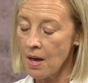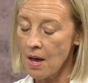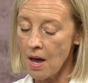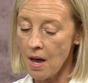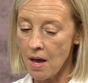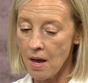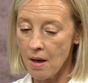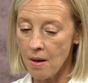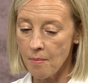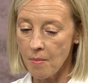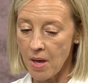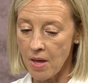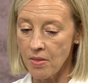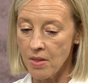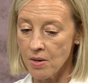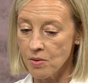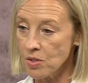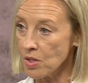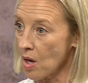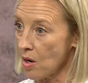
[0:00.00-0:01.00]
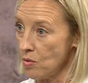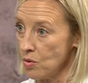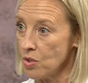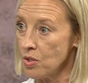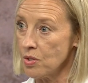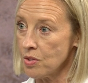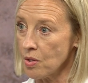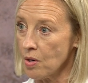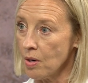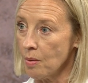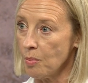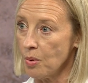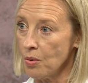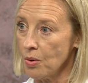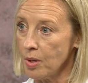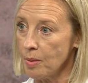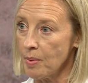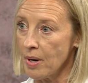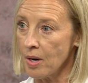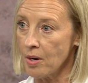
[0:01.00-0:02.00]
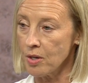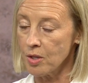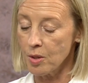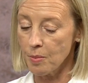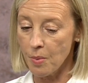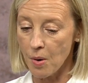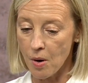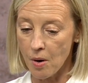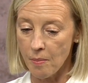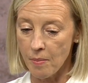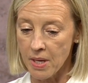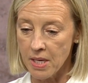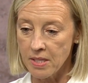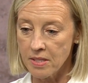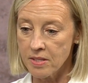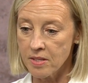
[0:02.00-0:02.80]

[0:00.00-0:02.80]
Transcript: and those coaches are employed by our department.